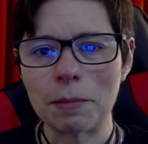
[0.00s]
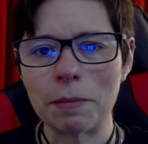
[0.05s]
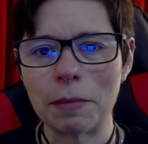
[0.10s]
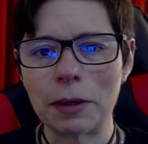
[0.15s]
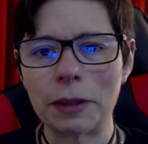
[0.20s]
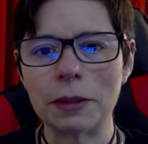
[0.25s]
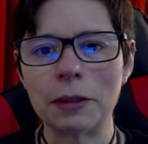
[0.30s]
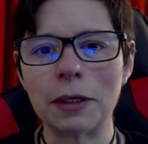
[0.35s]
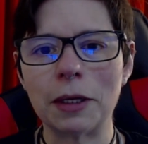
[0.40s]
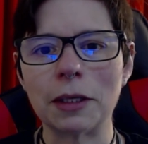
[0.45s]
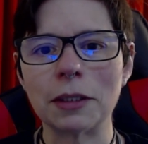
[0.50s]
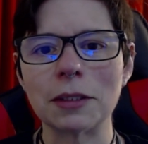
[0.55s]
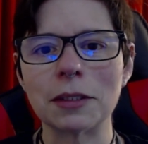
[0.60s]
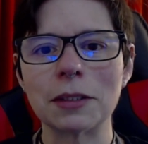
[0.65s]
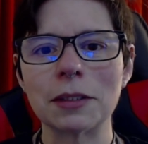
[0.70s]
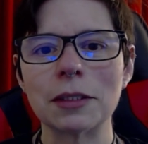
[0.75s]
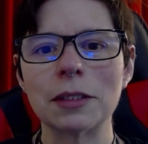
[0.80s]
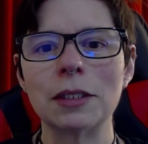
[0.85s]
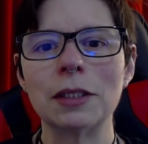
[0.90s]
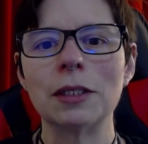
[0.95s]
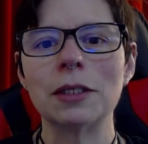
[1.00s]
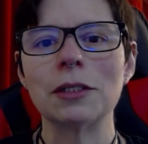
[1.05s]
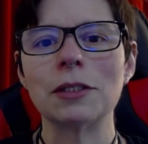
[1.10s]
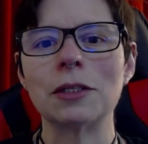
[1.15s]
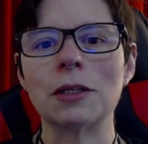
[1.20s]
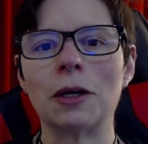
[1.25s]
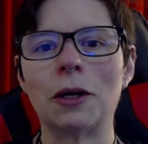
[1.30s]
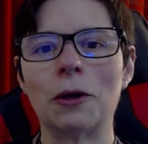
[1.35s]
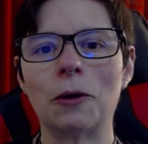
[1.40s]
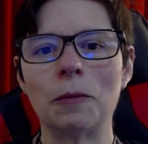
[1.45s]
butt nuts.
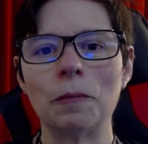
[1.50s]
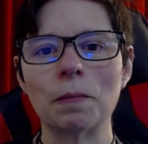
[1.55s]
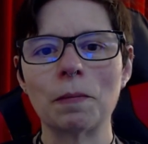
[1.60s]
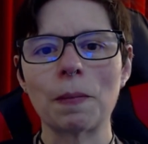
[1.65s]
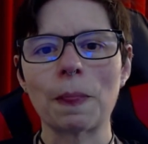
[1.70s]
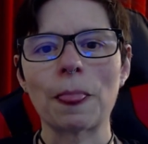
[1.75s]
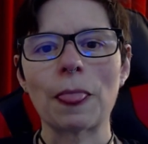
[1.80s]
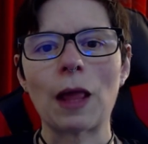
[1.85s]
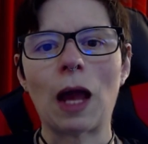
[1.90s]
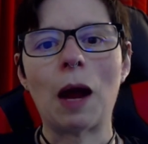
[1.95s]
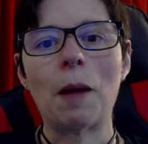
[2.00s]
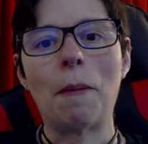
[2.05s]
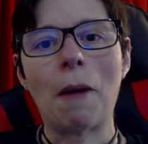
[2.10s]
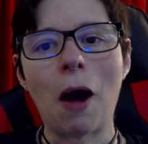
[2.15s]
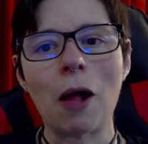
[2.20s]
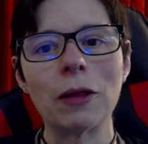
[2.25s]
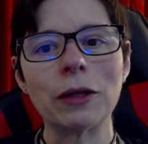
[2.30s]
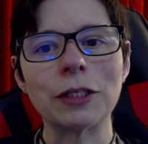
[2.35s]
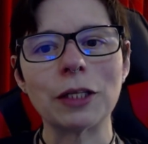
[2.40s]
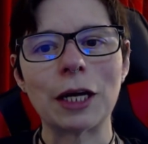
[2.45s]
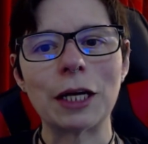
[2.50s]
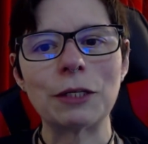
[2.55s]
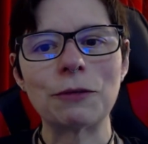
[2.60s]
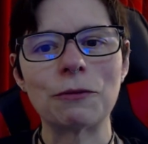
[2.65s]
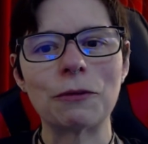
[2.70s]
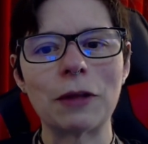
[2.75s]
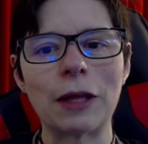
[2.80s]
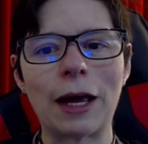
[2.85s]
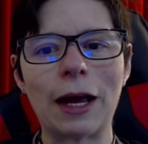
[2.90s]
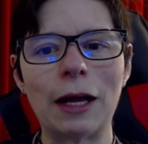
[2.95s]
So, I apologize for
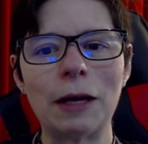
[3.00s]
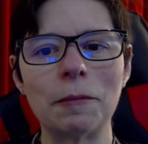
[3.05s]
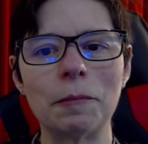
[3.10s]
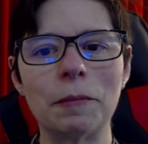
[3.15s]
that,